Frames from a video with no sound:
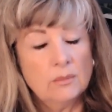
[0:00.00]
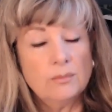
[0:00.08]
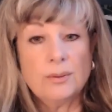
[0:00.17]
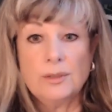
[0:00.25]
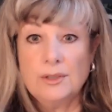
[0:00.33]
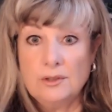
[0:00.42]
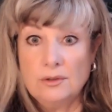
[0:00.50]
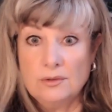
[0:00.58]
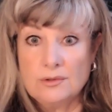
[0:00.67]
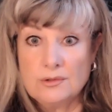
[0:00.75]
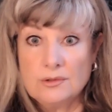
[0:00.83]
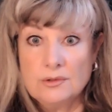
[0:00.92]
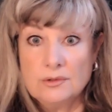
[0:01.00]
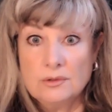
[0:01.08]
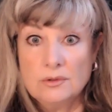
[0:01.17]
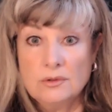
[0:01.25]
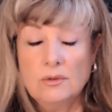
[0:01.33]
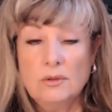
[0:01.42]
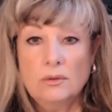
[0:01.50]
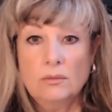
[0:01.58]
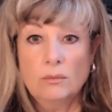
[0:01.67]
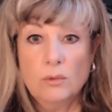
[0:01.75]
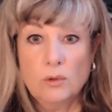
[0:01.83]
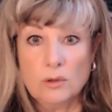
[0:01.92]
produce
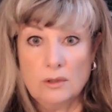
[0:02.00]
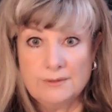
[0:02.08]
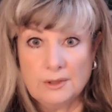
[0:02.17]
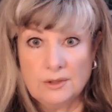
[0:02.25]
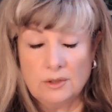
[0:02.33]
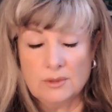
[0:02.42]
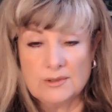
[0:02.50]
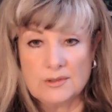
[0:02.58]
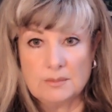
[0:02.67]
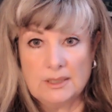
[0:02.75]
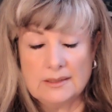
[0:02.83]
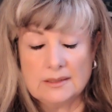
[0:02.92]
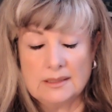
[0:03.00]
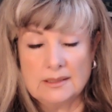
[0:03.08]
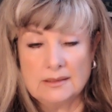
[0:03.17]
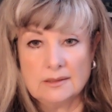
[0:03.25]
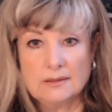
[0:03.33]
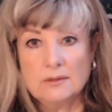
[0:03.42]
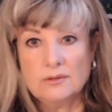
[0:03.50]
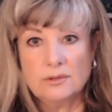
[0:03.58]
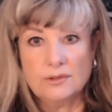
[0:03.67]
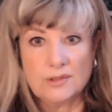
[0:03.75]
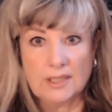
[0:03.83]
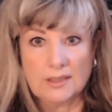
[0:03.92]
more of the human species
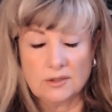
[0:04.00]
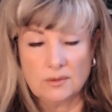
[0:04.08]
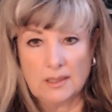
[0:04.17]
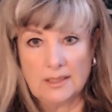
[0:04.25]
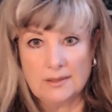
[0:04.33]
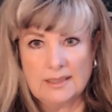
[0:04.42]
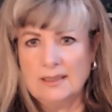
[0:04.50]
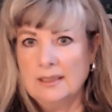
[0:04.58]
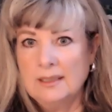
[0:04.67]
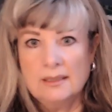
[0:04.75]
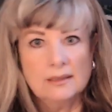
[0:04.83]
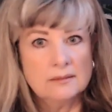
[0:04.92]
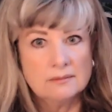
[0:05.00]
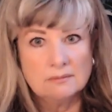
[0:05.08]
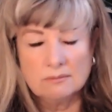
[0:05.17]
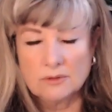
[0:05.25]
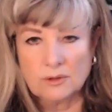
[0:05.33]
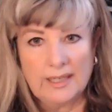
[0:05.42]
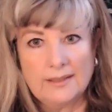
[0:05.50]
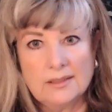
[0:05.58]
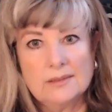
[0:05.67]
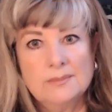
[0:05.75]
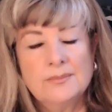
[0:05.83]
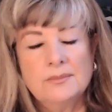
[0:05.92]
through sexuality.
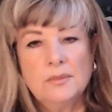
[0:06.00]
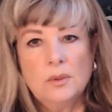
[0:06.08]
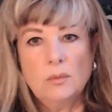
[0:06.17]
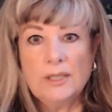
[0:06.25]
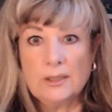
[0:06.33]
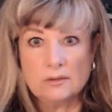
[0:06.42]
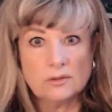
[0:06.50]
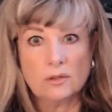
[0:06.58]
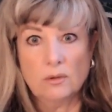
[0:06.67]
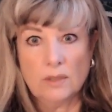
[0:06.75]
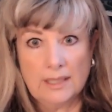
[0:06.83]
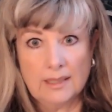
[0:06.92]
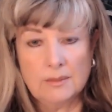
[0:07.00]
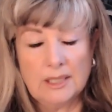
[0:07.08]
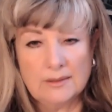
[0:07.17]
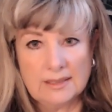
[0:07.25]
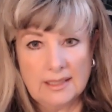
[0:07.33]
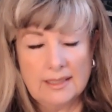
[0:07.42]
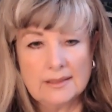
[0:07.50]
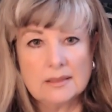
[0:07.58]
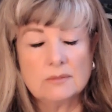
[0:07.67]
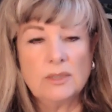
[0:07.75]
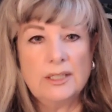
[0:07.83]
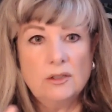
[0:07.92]
Great. We're not talking about that.
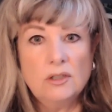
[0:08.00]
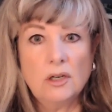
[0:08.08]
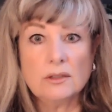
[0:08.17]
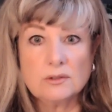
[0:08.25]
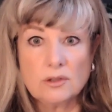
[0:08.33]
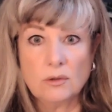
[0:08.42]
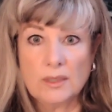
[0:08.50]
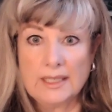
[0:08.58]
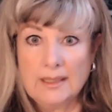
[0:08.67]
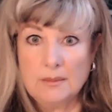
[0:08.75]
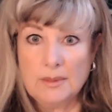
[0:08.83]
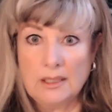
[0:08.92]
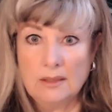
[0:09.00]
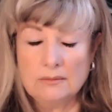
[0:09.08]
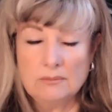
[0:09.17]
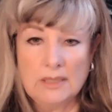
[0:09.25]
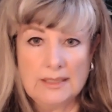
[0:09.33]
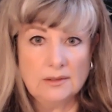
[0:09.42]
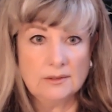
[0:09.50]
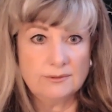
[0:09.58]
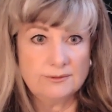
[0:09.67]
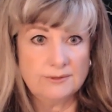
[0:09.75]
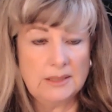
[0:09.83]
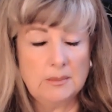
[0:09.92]
We're not talking about male and
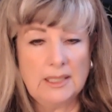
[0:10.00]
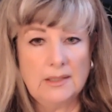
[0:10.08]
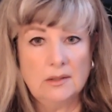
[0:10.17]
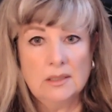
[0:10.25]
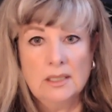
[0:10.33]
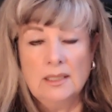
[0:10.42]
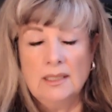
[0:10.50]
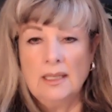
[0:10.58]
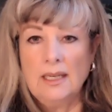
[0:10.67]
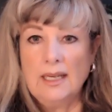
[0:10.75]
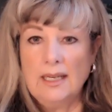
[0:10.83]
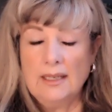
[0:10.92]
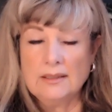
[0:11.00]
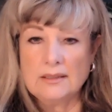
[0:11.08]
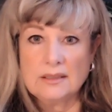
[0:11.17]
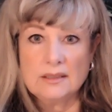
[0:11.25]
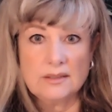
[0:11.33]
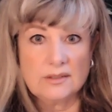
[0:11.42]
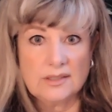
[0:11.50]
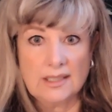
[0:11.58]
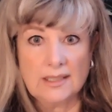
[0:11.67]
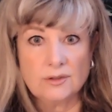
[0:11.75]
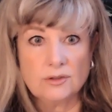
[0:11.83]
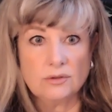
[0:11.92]
female as
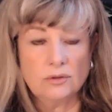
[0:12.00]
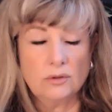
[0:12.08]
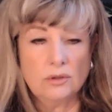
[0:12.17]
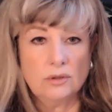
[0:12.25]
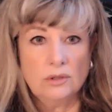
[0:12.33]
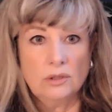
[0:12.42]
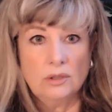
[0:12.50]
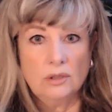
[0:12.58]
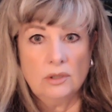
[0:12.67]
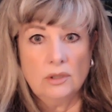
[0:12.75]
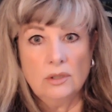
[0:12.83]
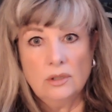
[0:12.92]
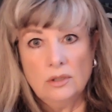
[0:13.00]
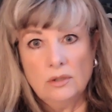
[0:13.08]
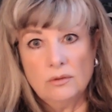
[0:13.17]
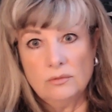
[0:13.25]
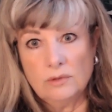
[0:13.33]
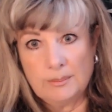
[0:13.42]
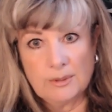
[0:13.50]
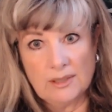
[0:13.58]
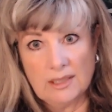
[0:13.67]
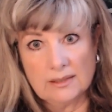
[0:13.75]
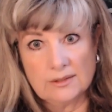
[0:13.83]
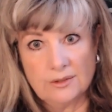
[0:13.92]
sexual
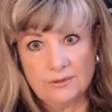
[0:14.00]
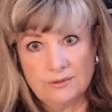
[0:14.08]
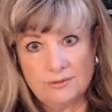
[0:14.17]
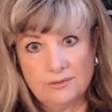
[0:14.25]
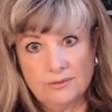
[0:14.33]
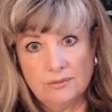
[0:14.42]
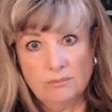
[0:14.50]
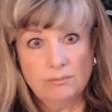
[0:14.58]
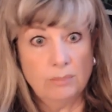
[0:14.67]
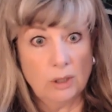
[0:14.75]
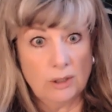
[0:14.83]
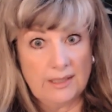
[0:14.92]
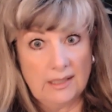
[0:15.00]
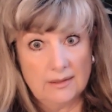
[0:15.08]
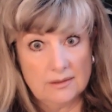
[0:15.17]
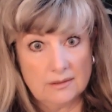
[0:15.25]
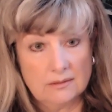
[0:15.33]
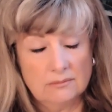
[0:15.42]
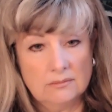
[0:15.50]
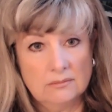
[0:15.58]
reproductive bodies.